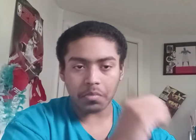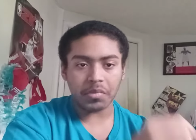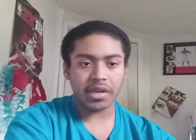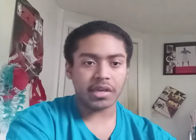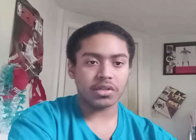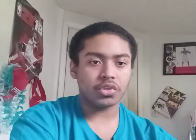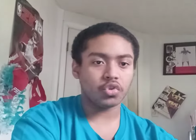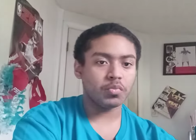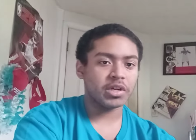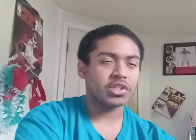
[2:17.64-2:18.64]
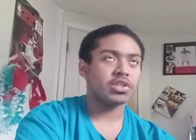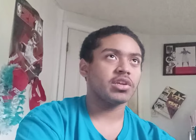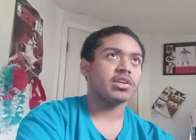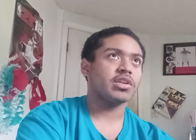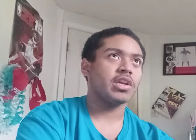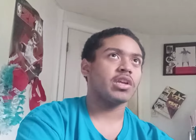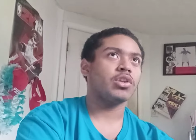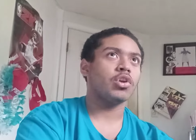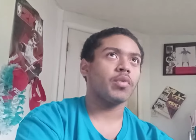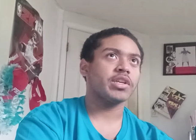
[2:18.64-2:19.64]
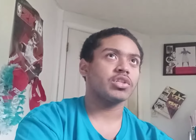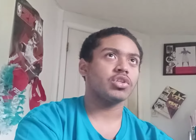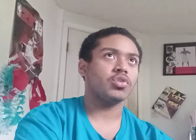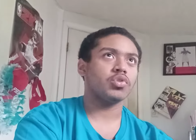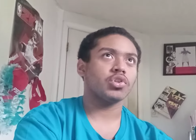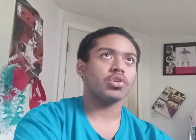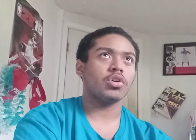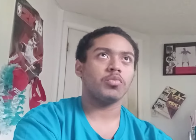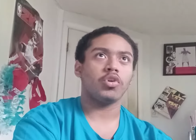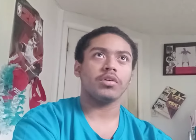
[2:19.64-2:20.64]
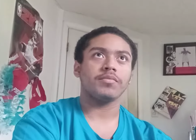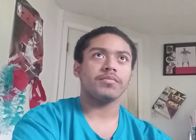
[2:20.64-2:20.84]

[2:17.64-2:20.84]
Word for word: Man, too much thinking and no execution. Come on.